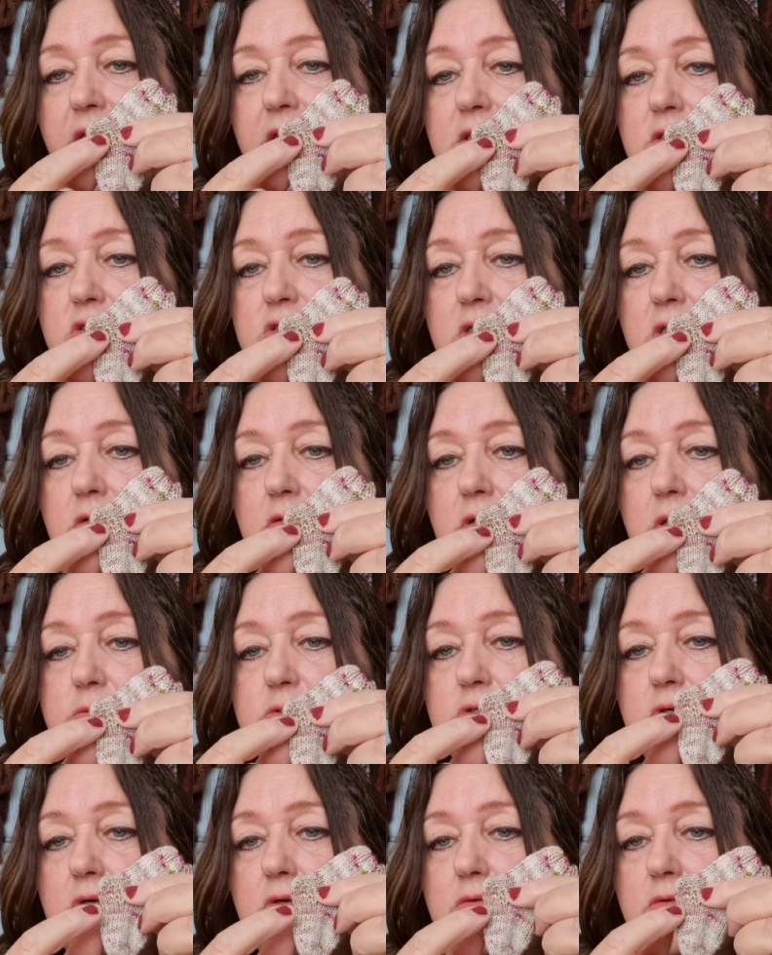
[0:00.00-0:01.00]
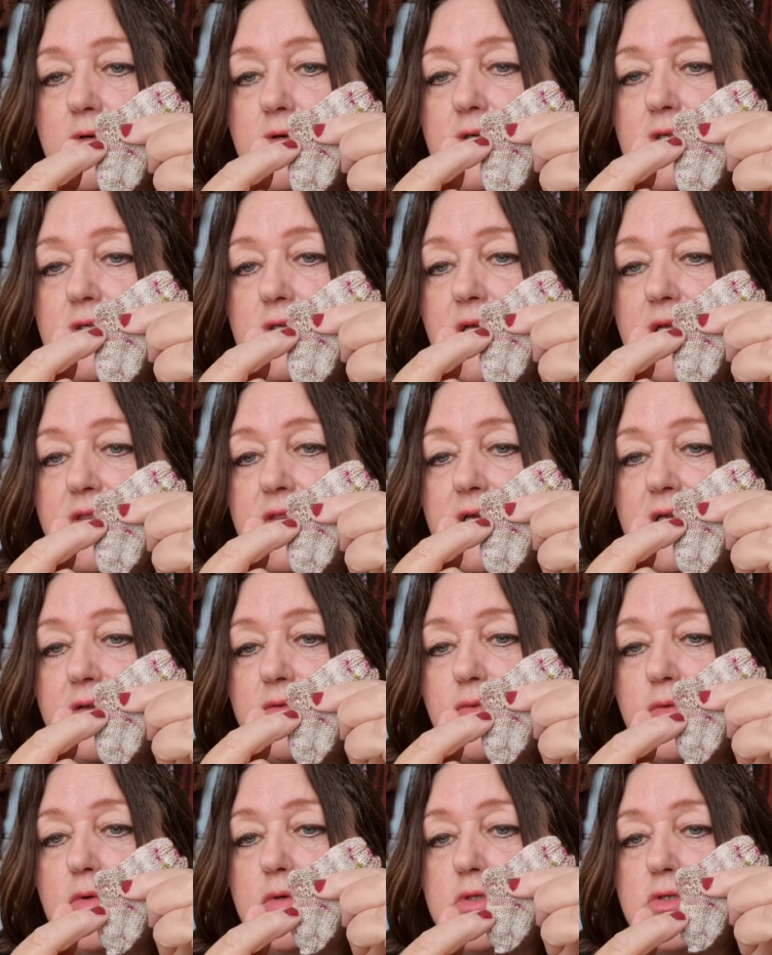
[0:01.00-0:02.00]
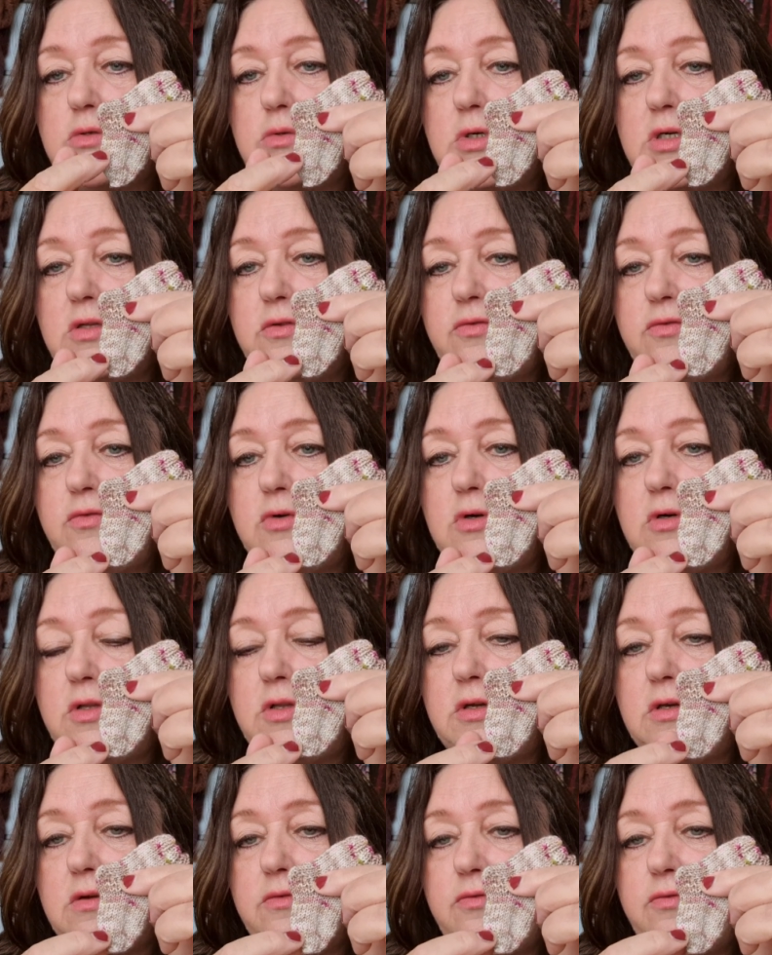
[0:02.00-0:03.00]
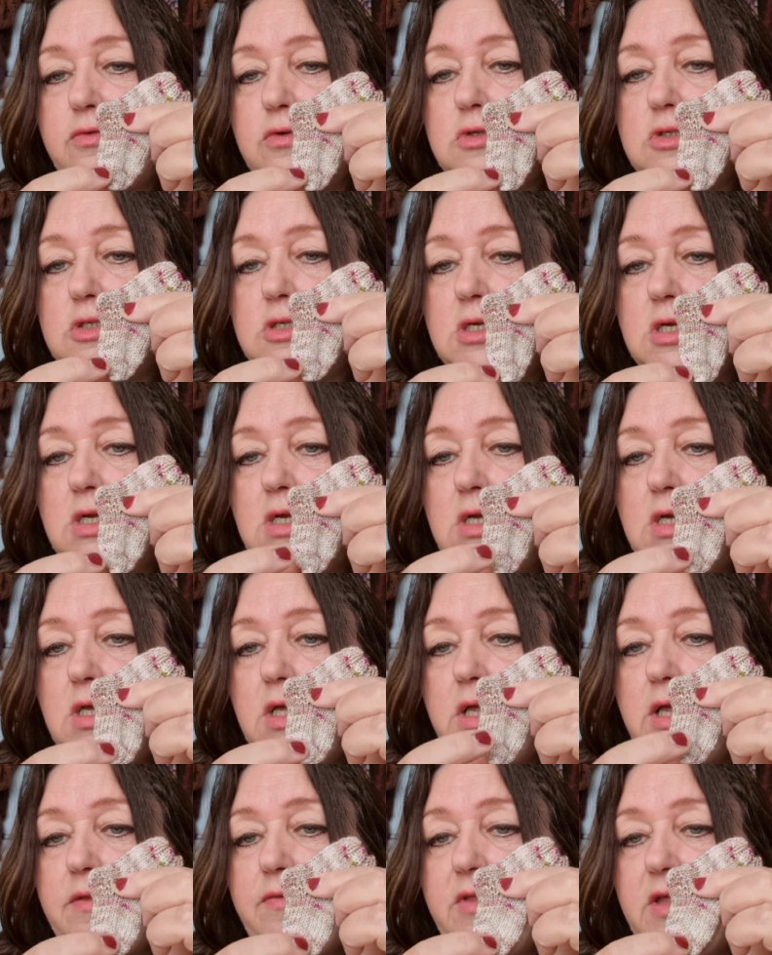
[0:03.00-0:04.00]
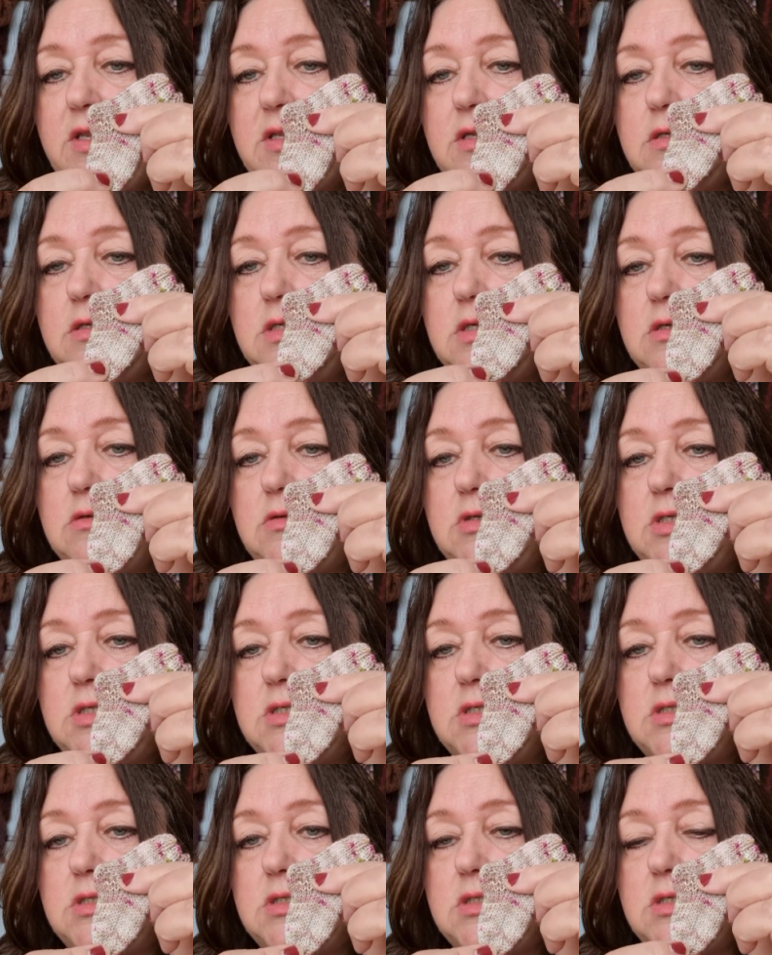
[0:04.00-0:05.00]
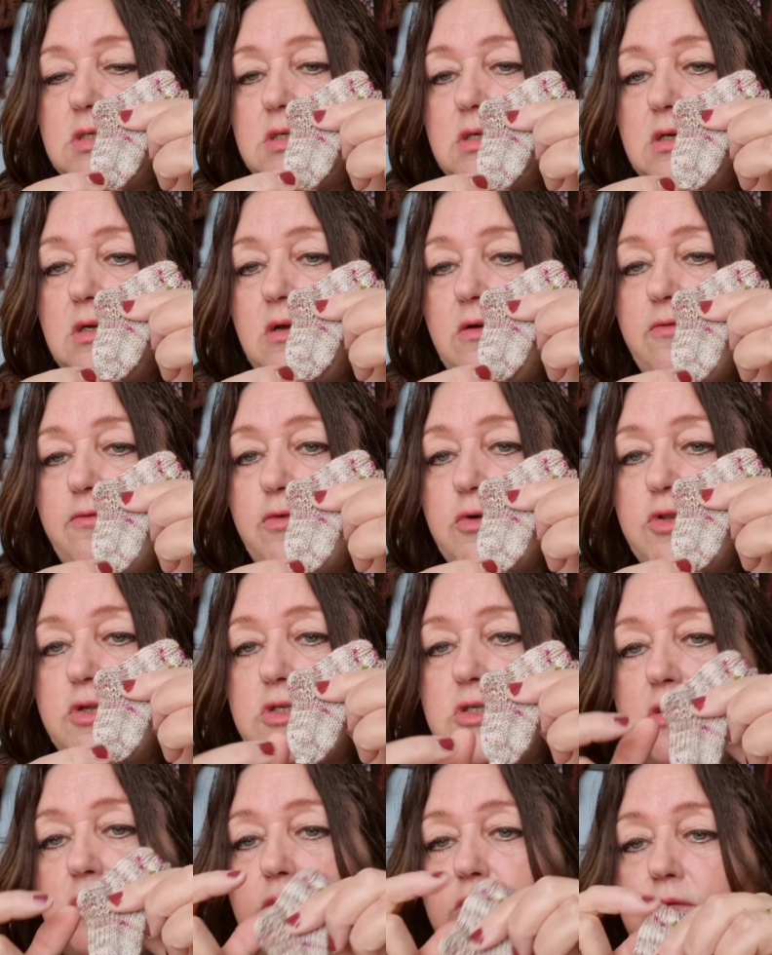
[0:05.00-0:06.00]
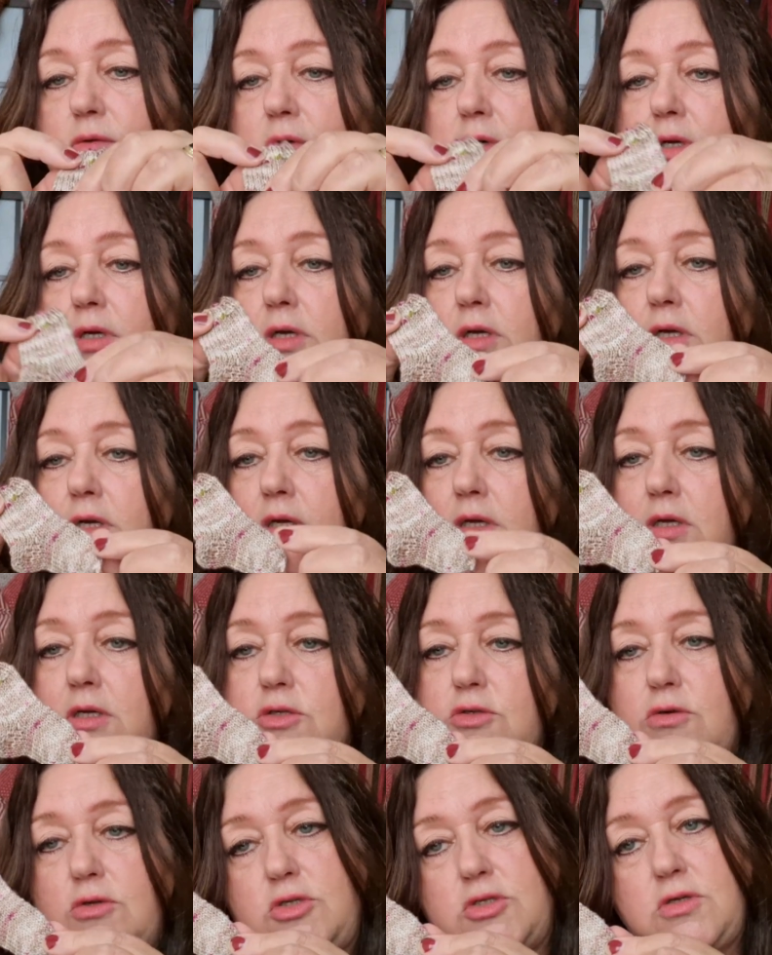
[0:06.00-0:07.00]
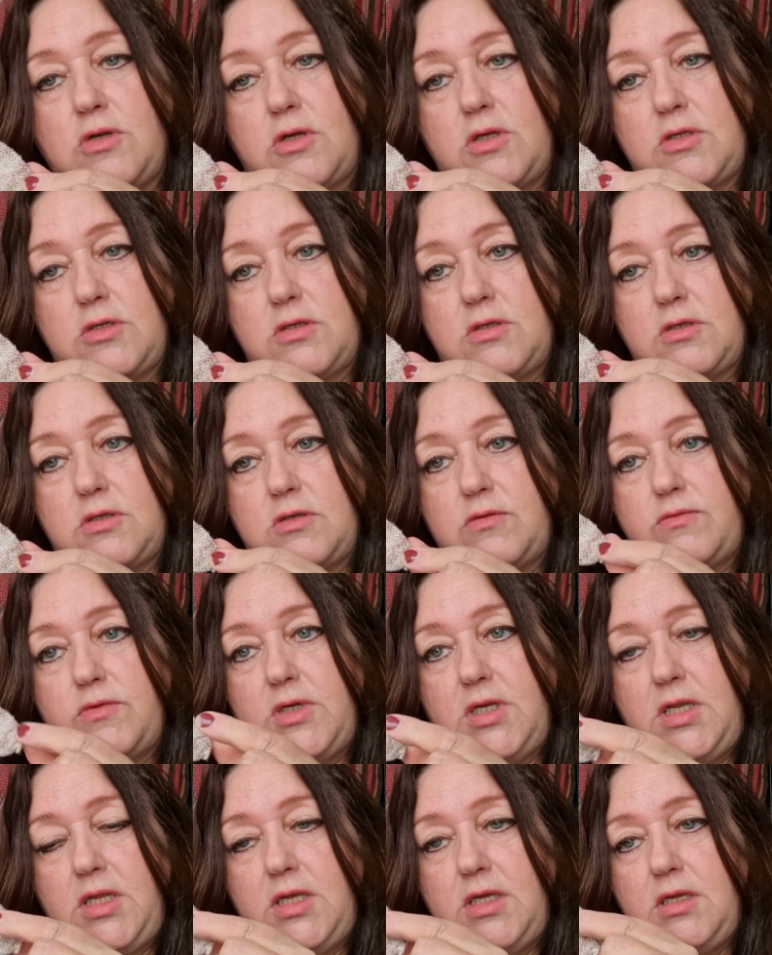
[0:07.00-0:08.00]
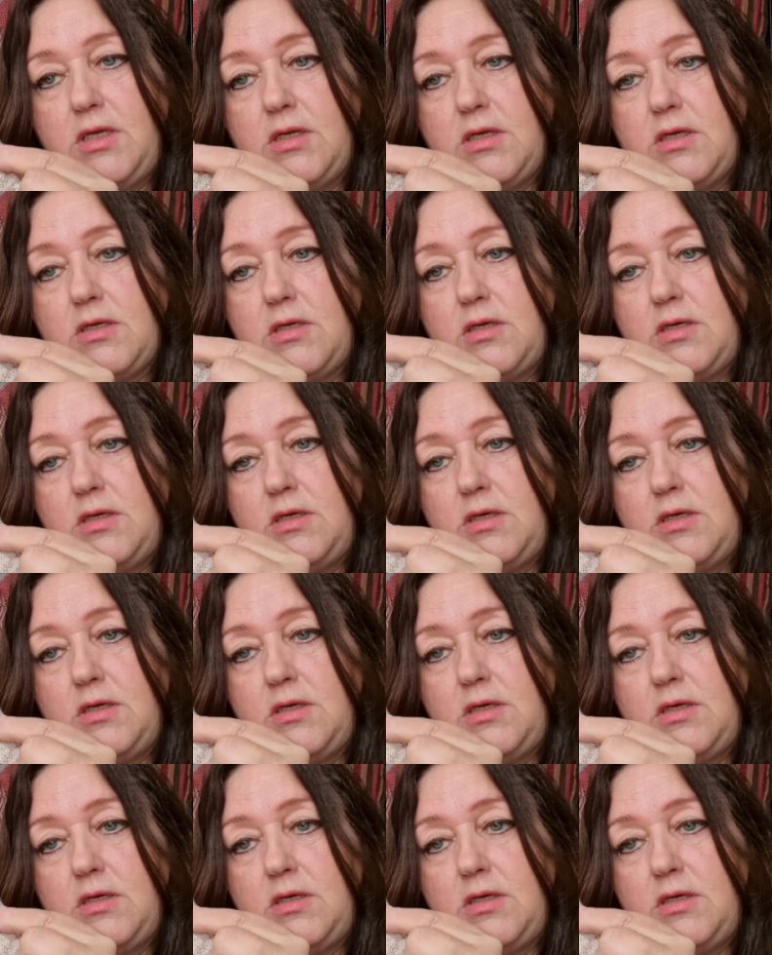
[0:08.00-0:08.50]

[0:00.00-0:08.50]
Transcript: then the shadow wrap short row heel, and then 12 for the foot, and then the decreases for the toe. So it's not really,